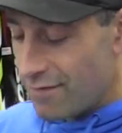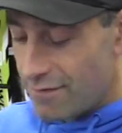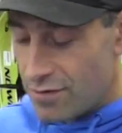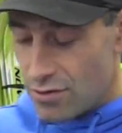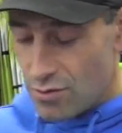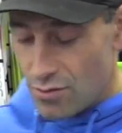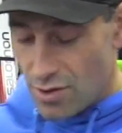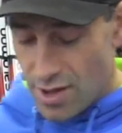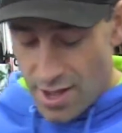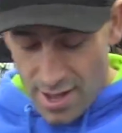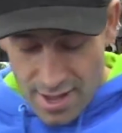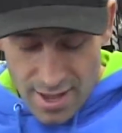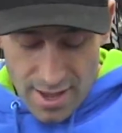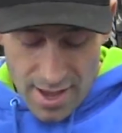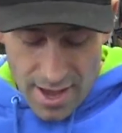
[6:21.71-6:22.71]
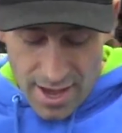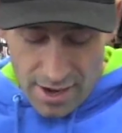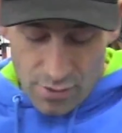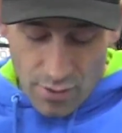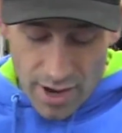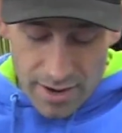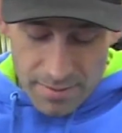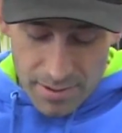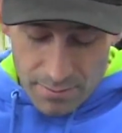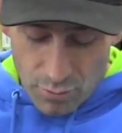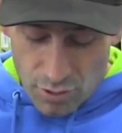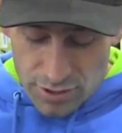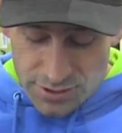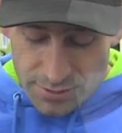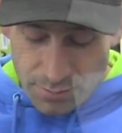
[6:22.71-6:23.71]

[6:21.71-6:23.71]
to give you quite a bit more